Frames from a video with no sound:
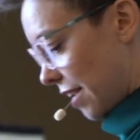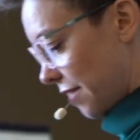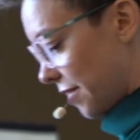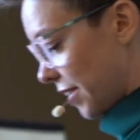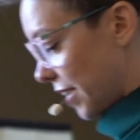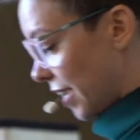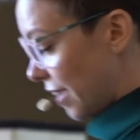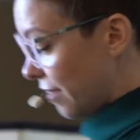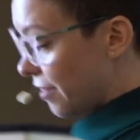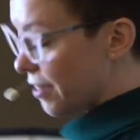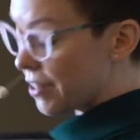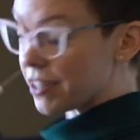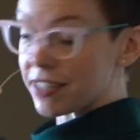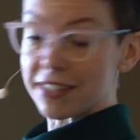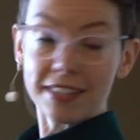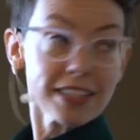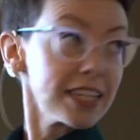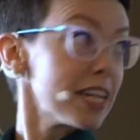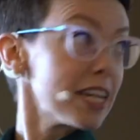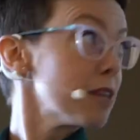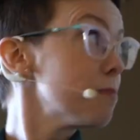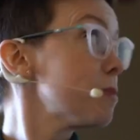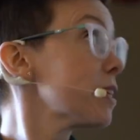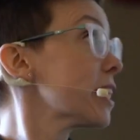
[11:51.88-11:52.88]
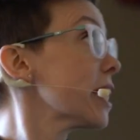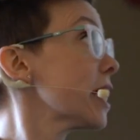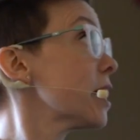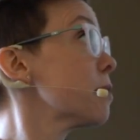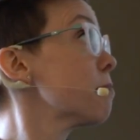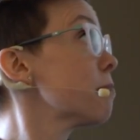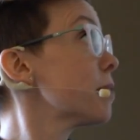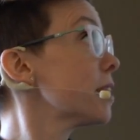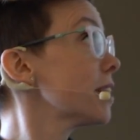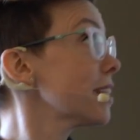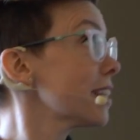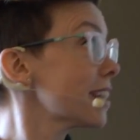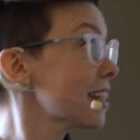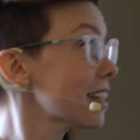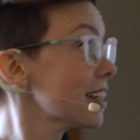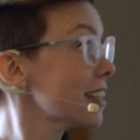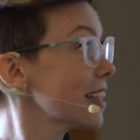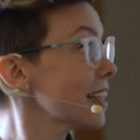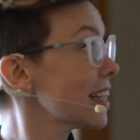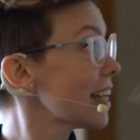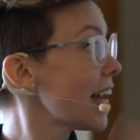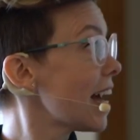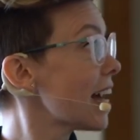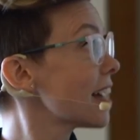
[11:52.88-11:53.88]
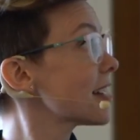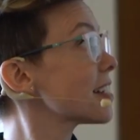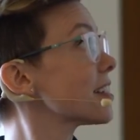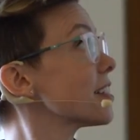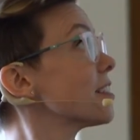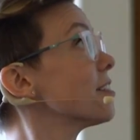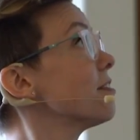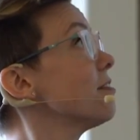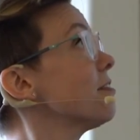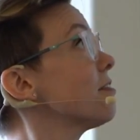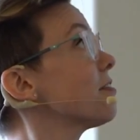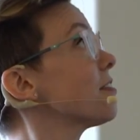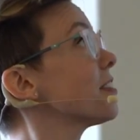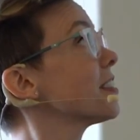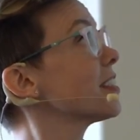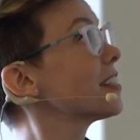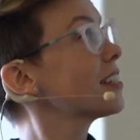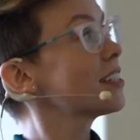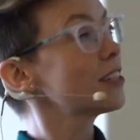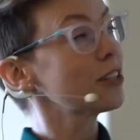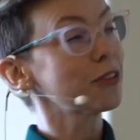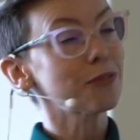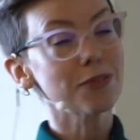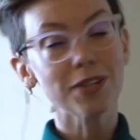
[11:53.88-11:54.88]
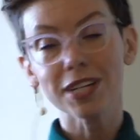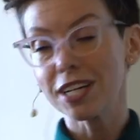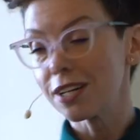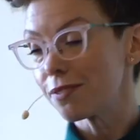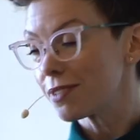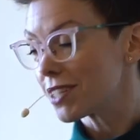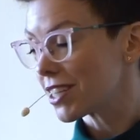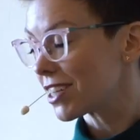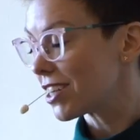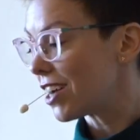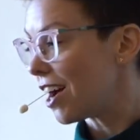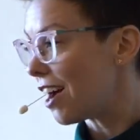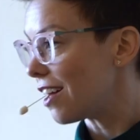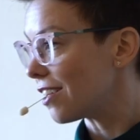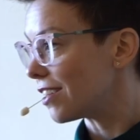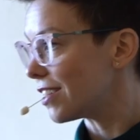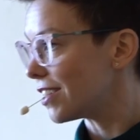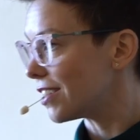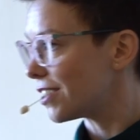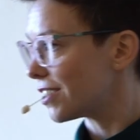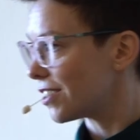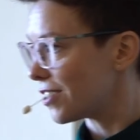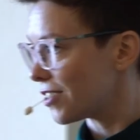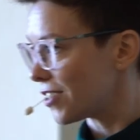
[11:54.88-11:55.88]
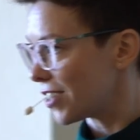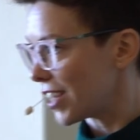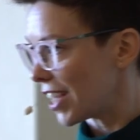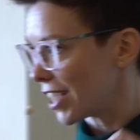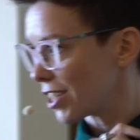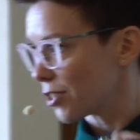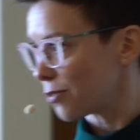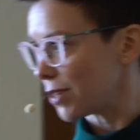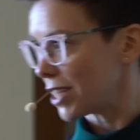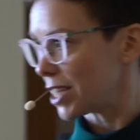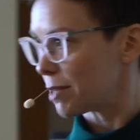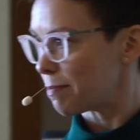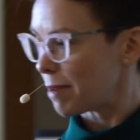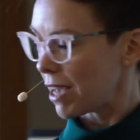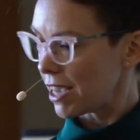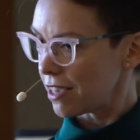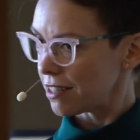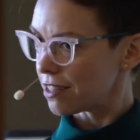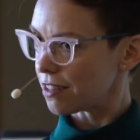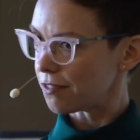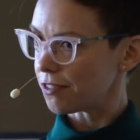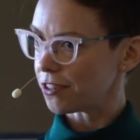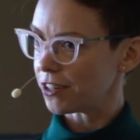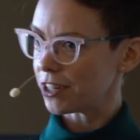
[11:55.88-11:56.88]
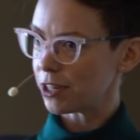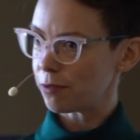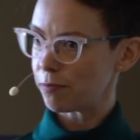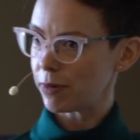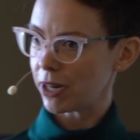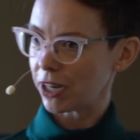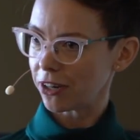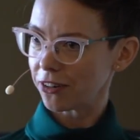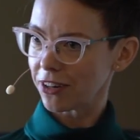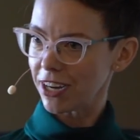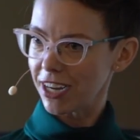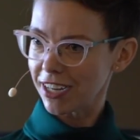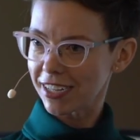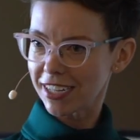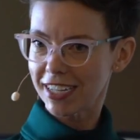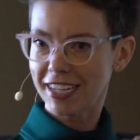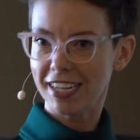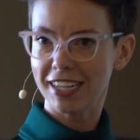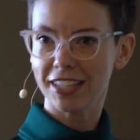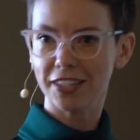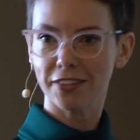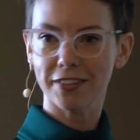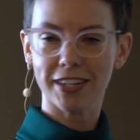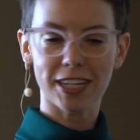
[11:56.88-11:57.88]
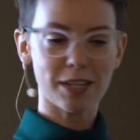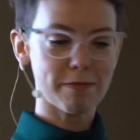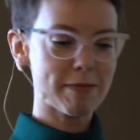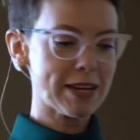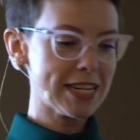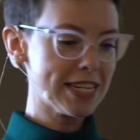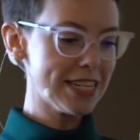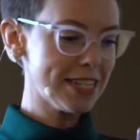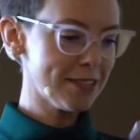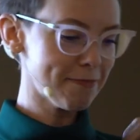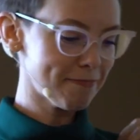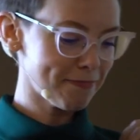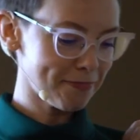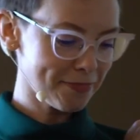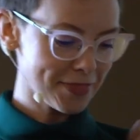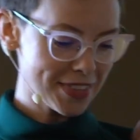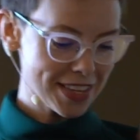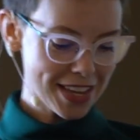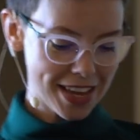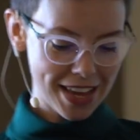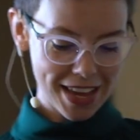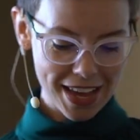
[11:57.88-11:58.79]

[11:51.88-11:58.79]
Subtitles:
The other is that I became politically active when I was in college. There's the X-ray specs. If you're into punk rock, I highly recommend it.